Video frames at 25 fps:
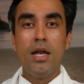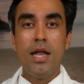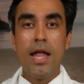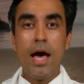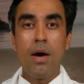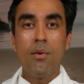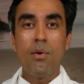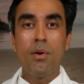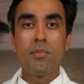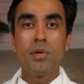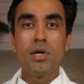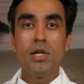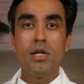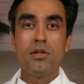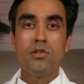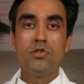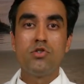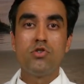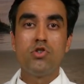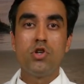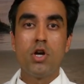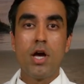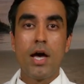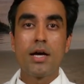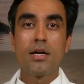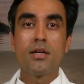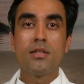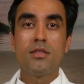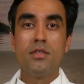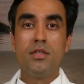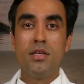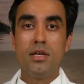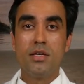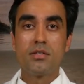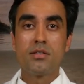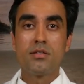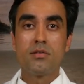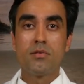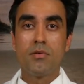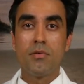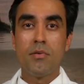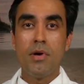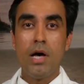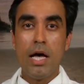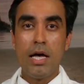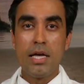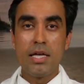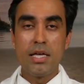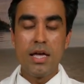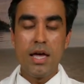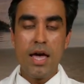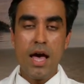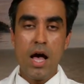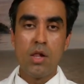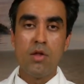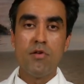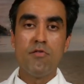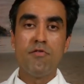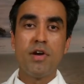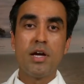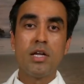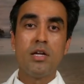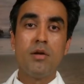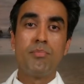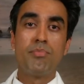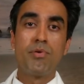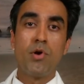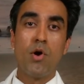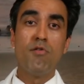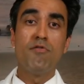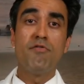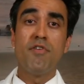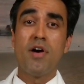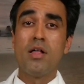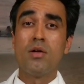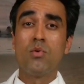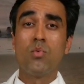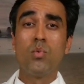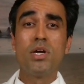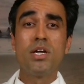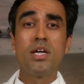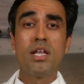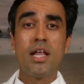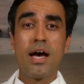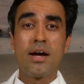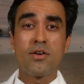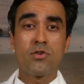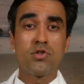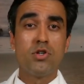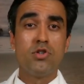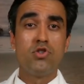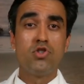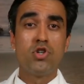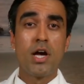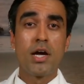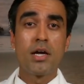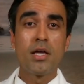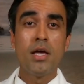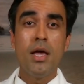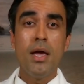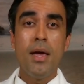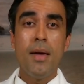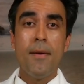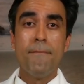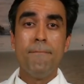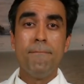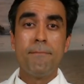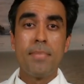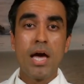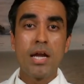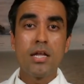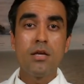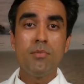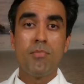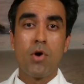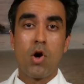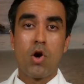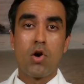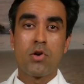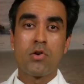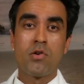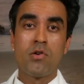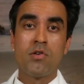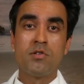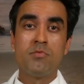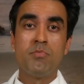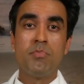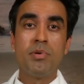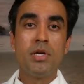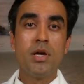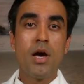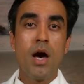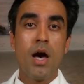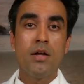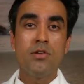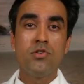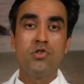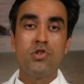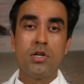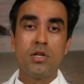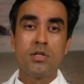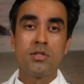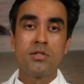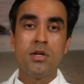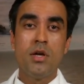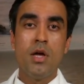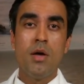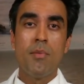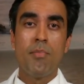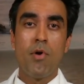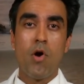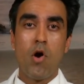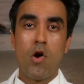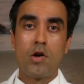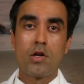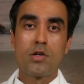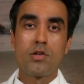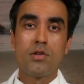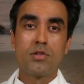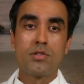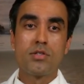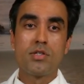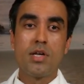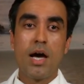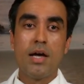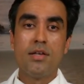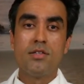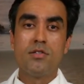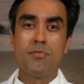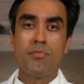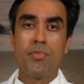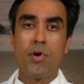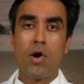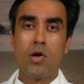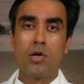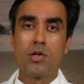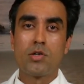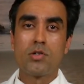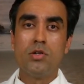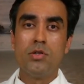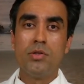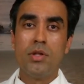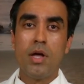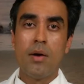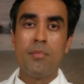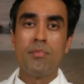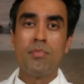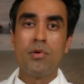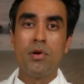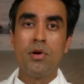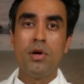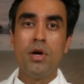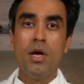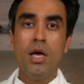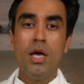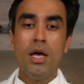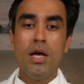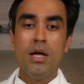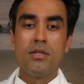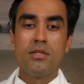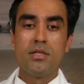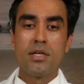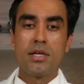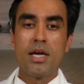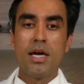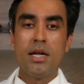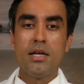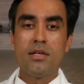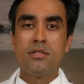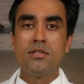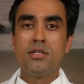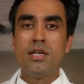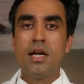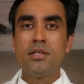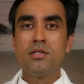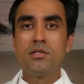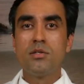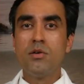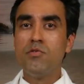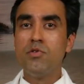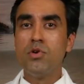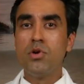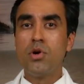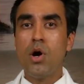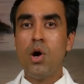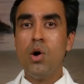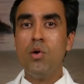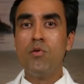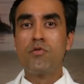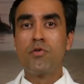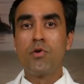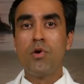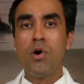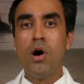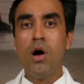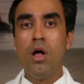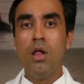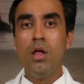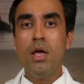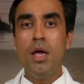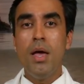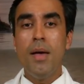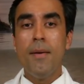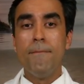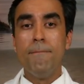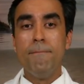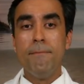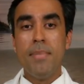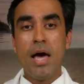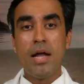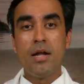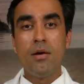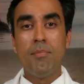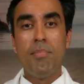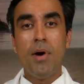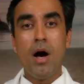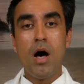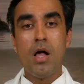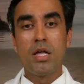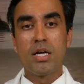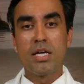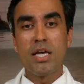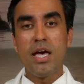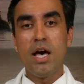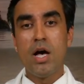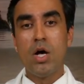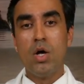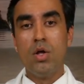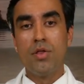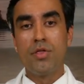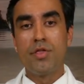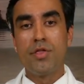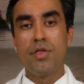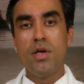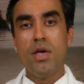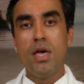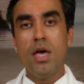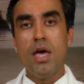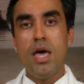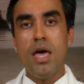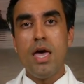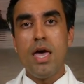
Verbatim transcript: Now I'm going to check this elevated profile, and we can actually check many markers beyond just particle size and particle number to get a sense of your overall metabolic health.